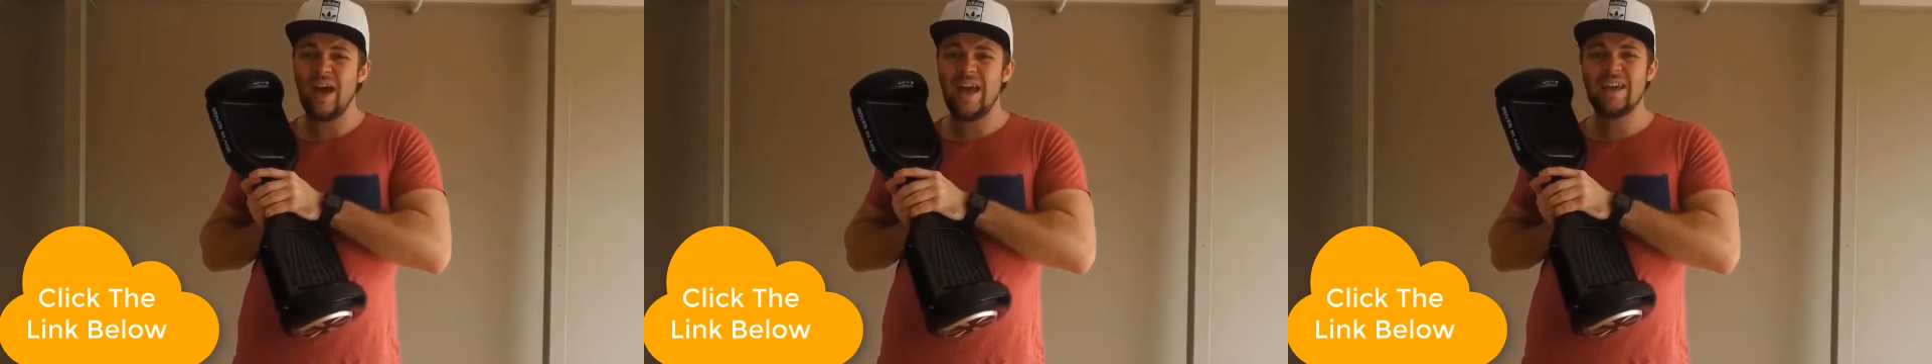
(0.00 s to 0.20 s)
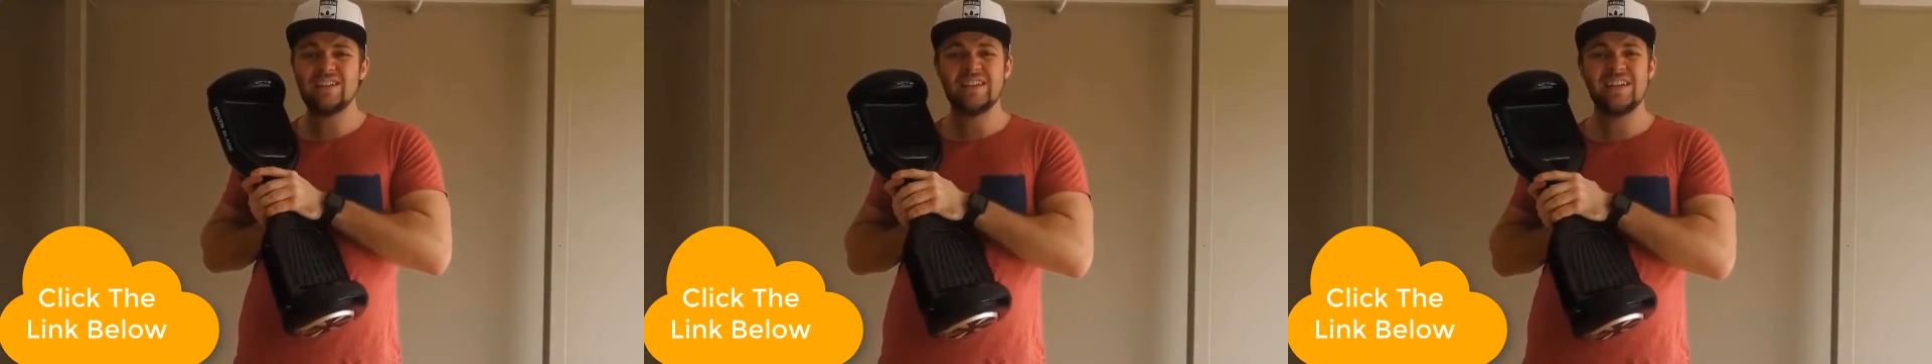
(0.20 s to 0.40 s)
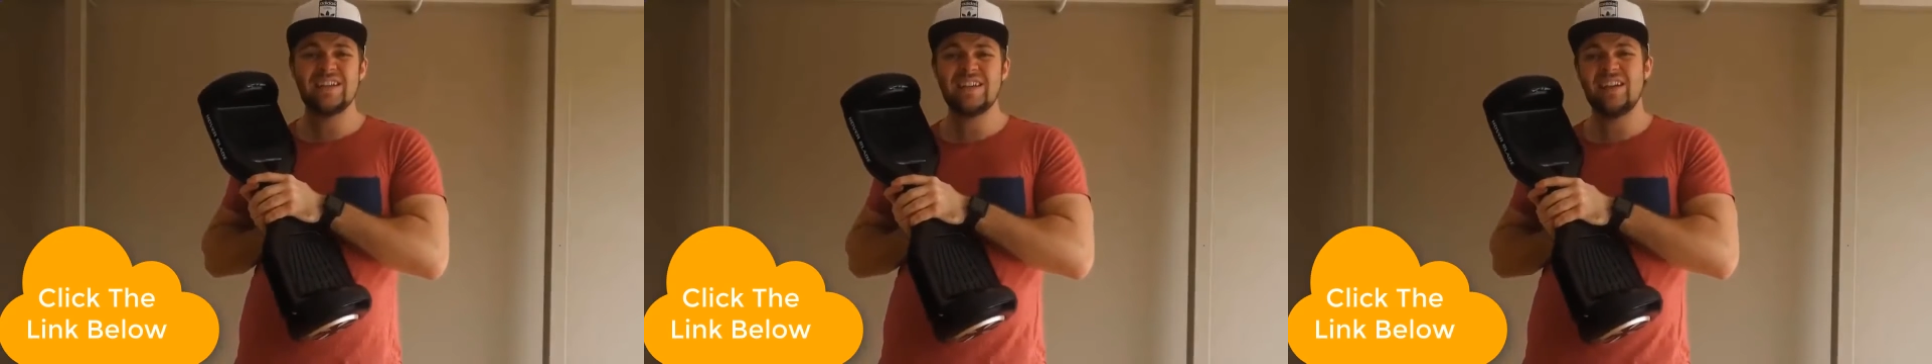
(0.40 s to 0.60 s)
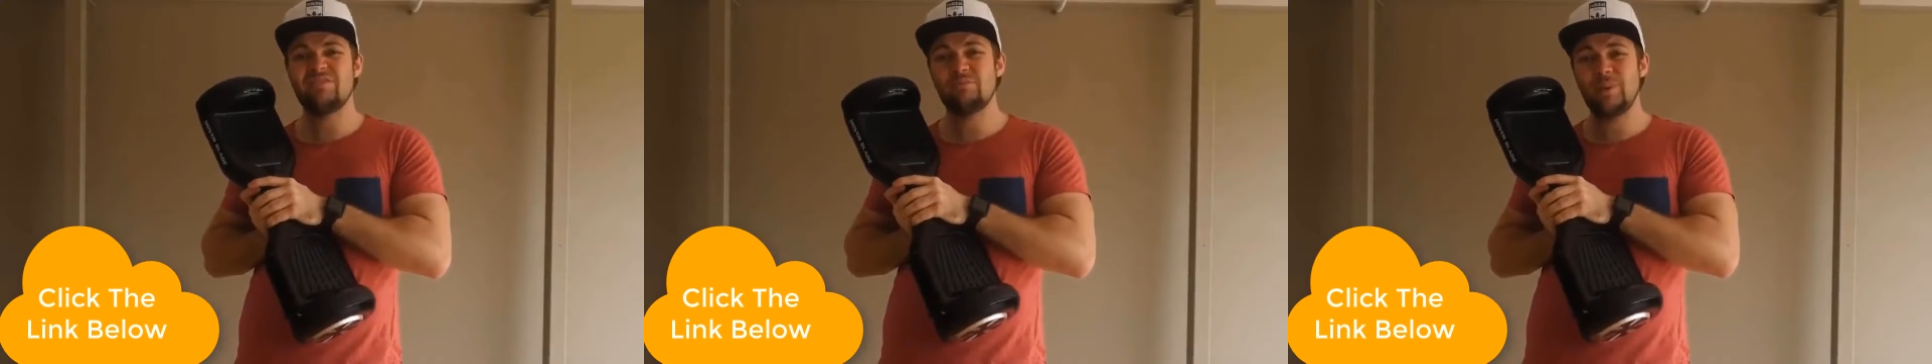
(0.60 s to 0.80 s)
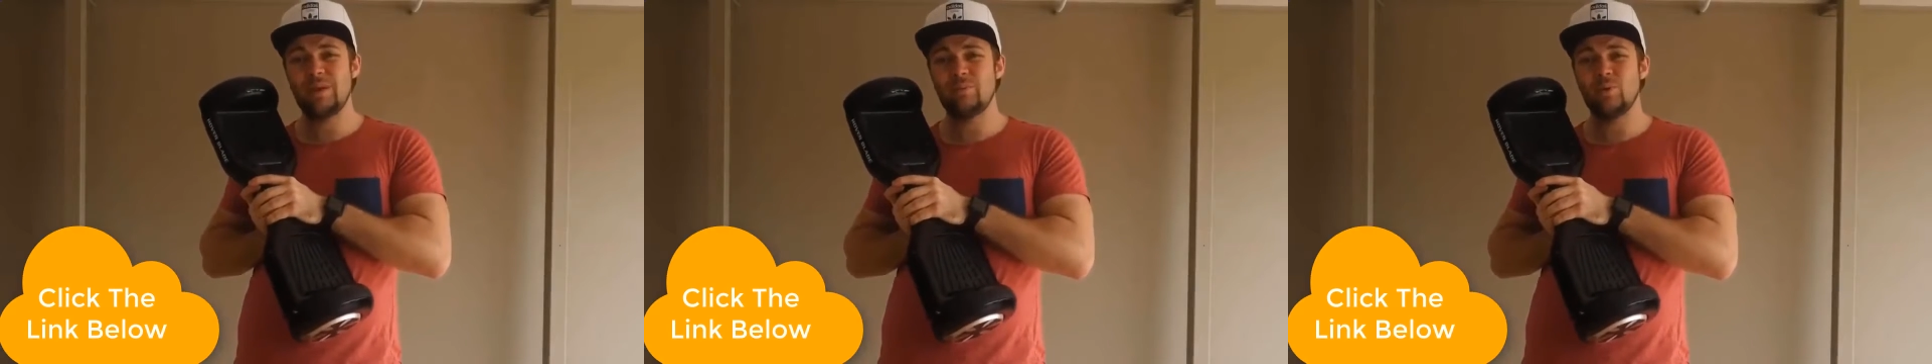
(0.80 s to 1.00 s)
I actually had to
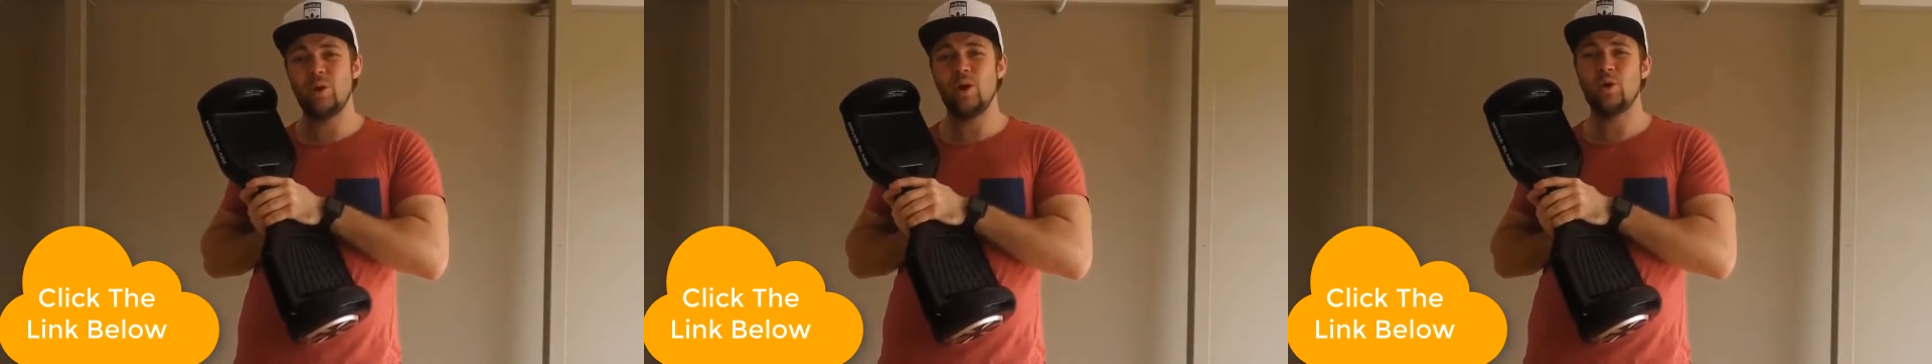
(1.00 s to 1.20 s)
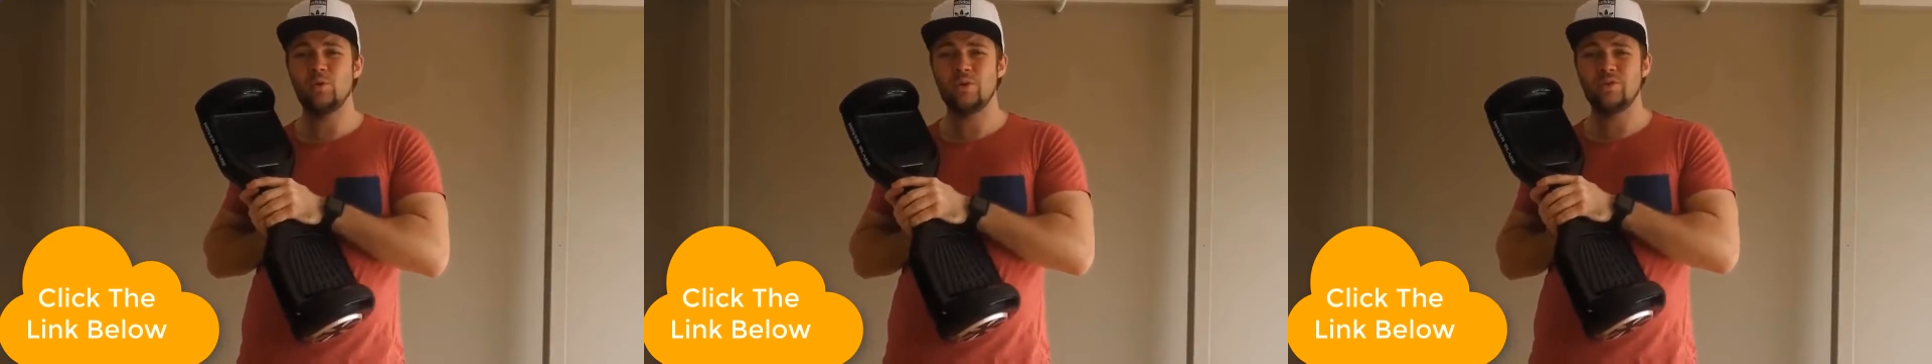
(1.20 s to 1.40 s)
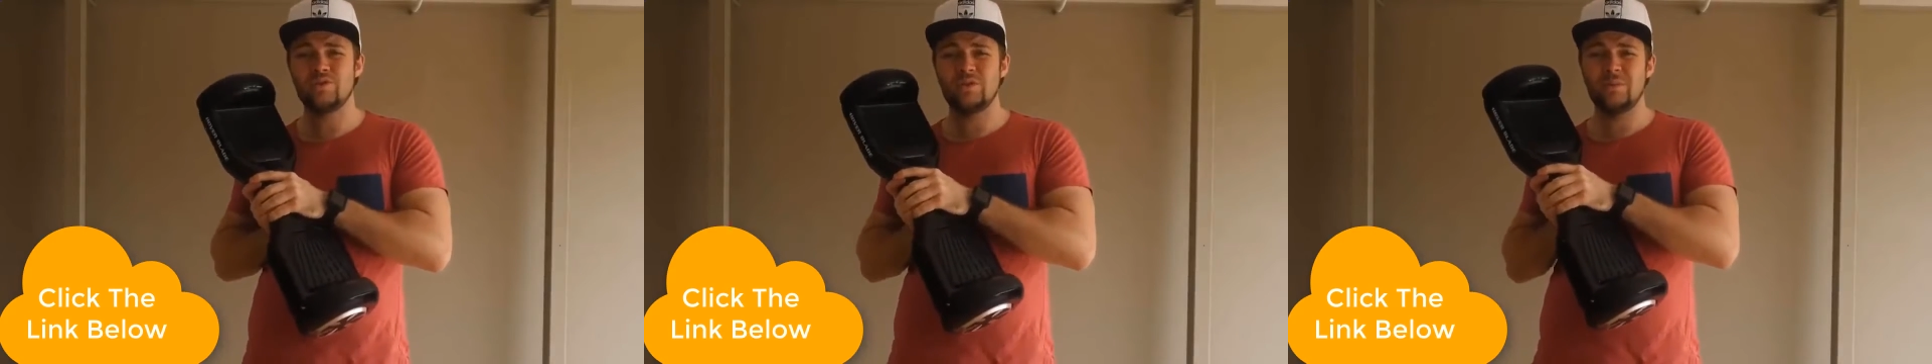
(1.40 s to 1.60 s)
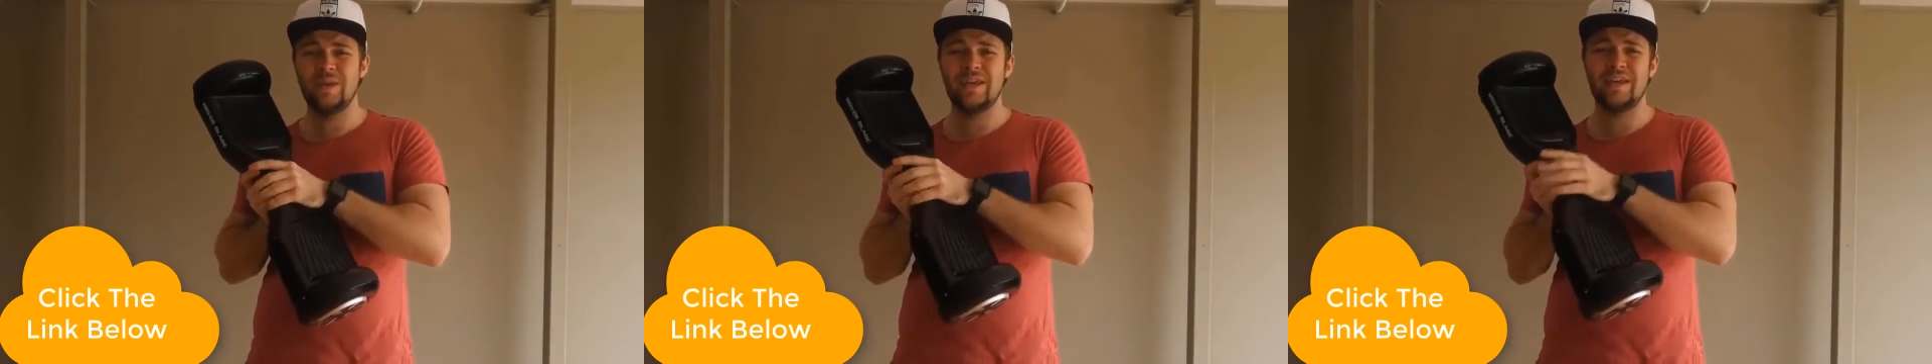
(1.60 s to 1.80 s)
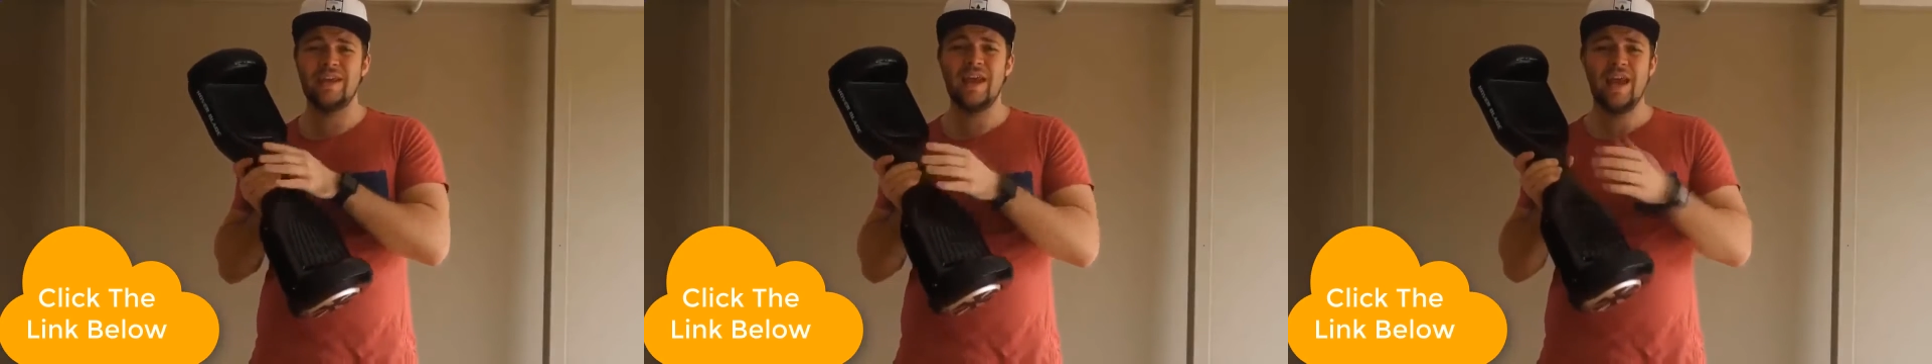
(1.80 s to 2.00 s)
have people hold on to
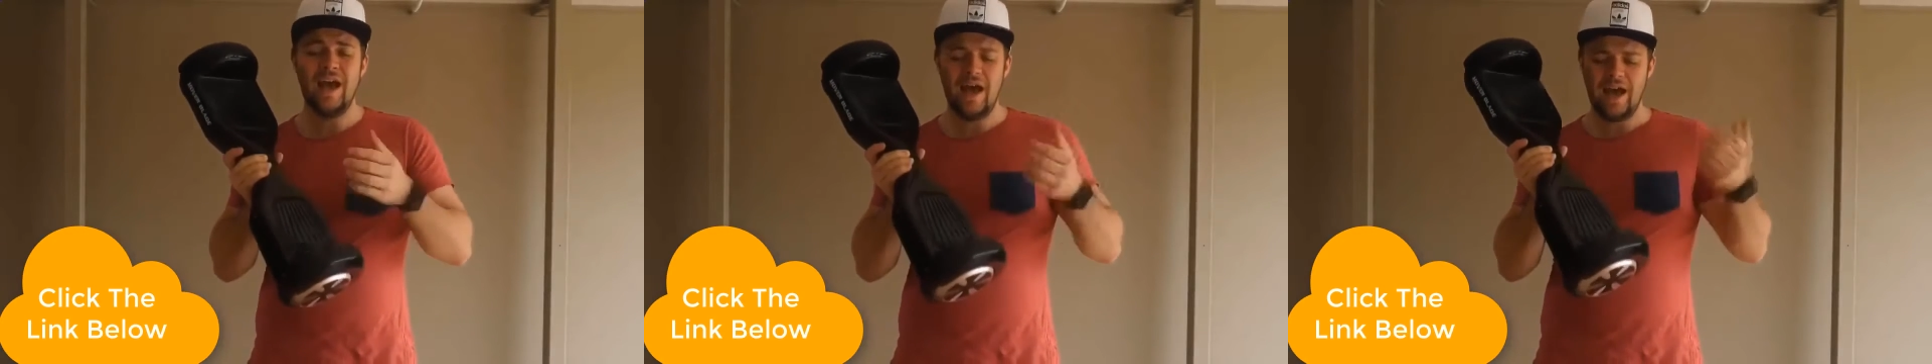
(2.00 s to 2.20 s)
me.